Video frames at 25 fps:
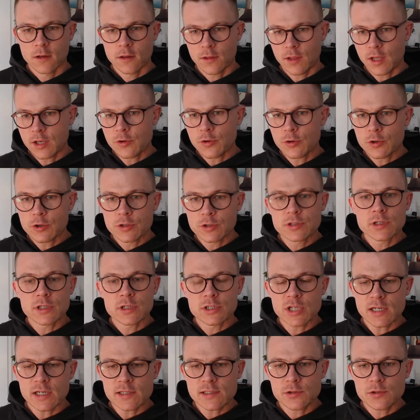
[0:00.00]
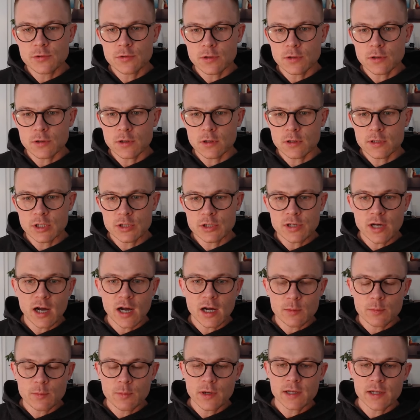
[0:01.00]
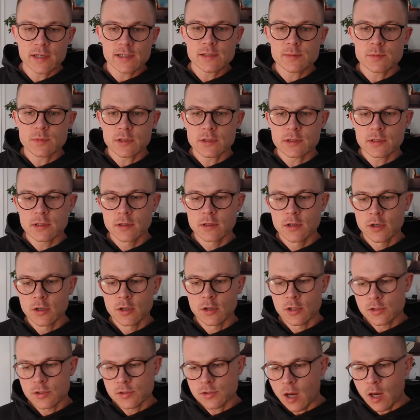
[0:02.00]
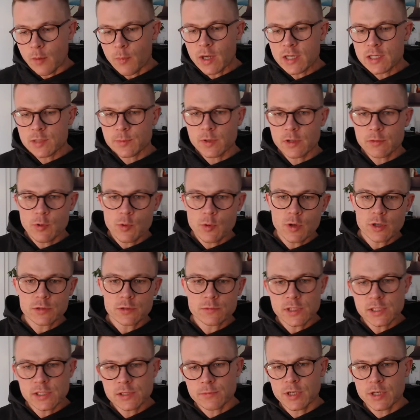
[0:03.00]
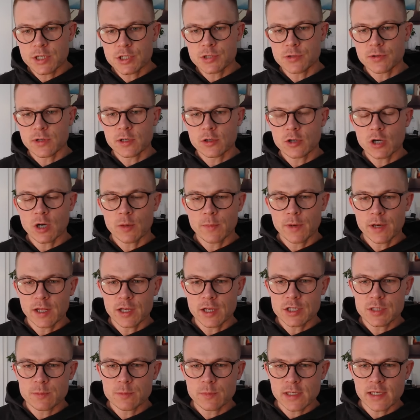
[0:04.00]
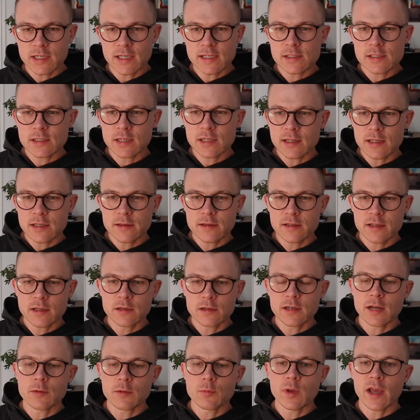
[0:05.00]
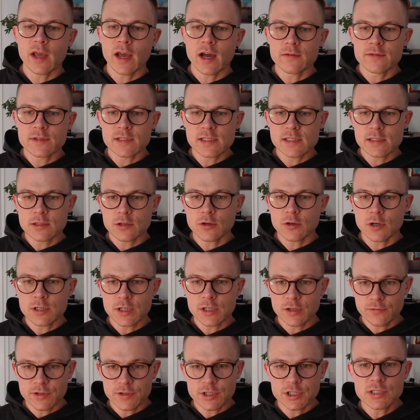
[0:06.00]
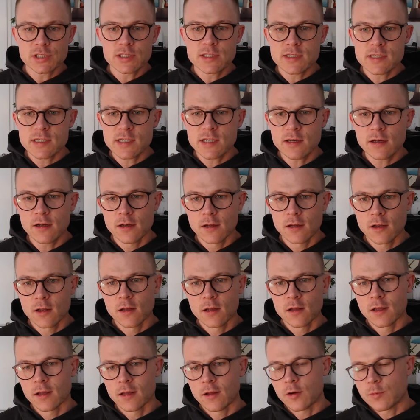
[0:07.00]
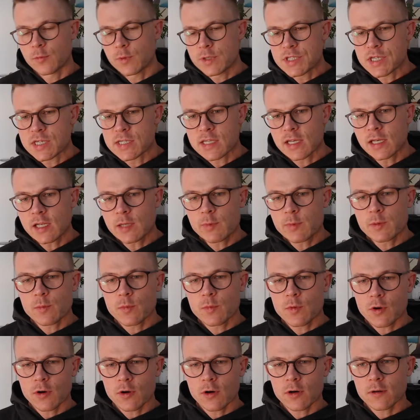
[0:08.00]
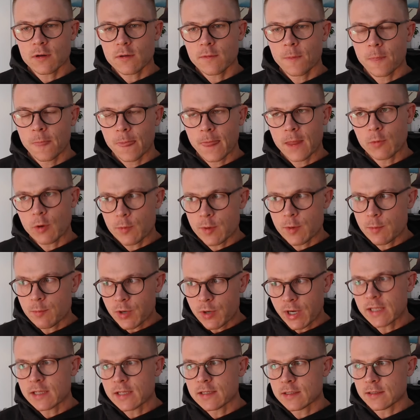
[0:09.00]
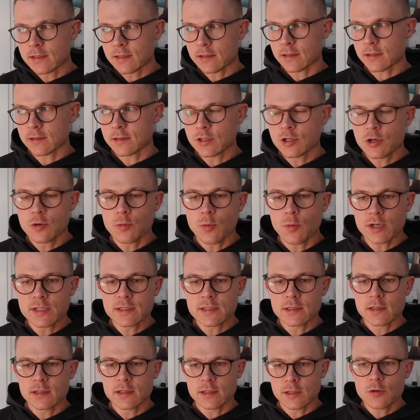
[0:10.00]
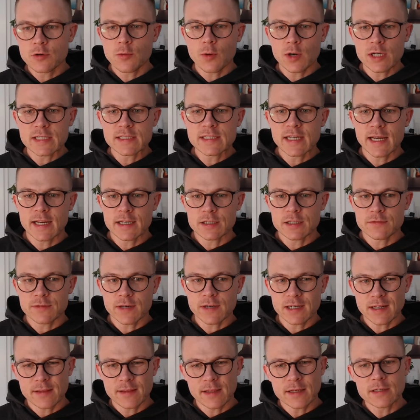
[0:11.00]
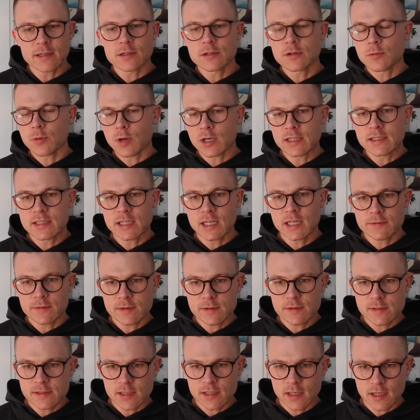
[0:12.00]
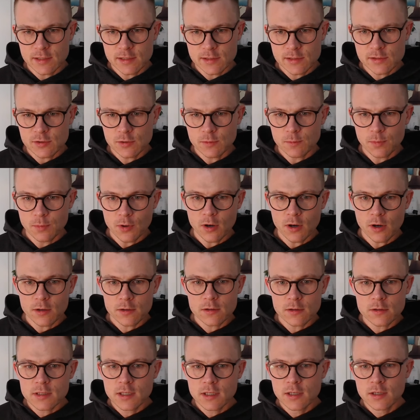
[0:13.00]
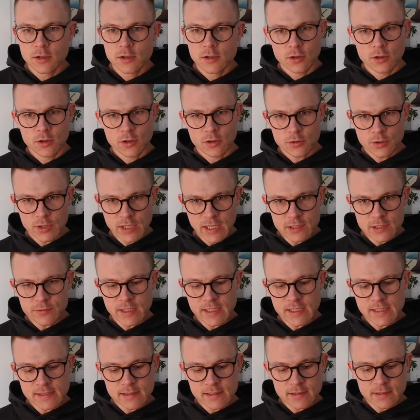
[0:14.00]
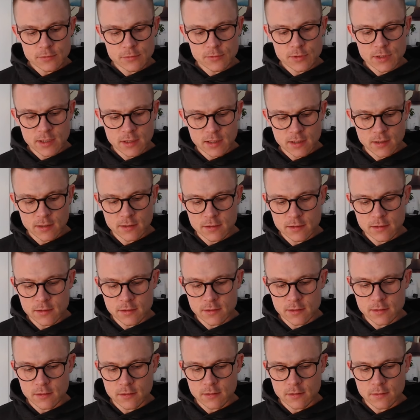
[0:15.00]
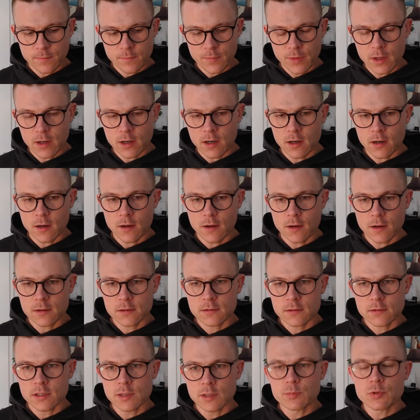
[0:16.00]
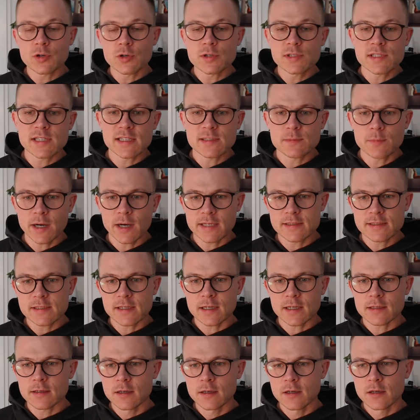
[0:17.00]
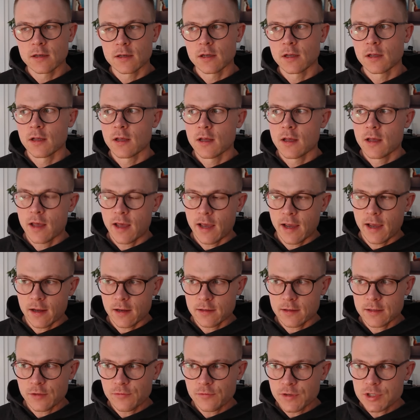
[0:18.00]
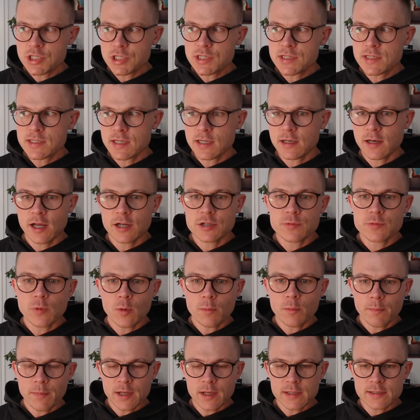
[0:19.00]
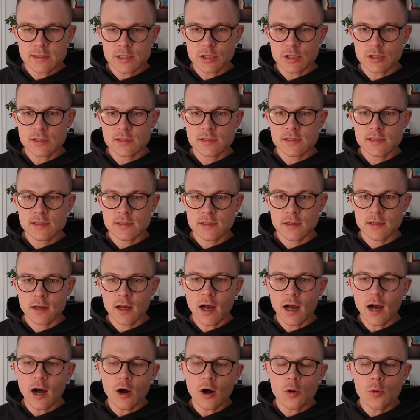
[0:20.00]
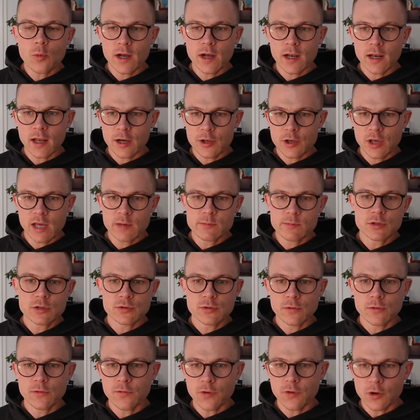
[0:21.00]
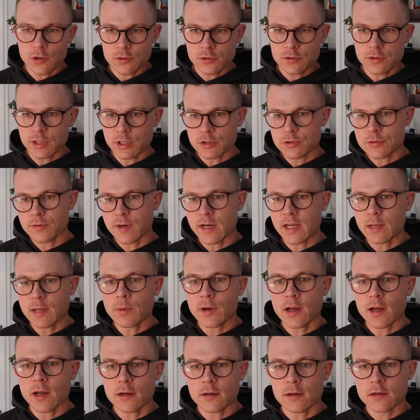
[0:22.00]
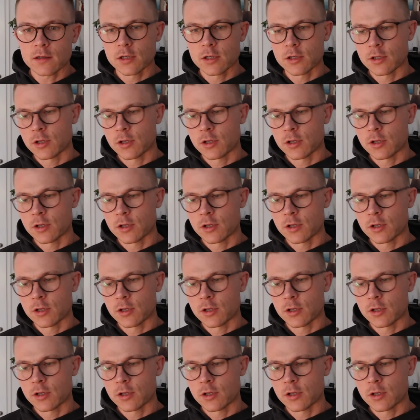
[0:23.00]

Then you could adjust your target placement. So R multiple, reward to risk ratio in combination. But there's another thing that we have is called efficiency, which is a little bit more where we bring in the qualitative. And I think the qualitative side is so important to get traders into the process mindset. And efficiency in Edgewonk measures how well are you able to follow your trading plan.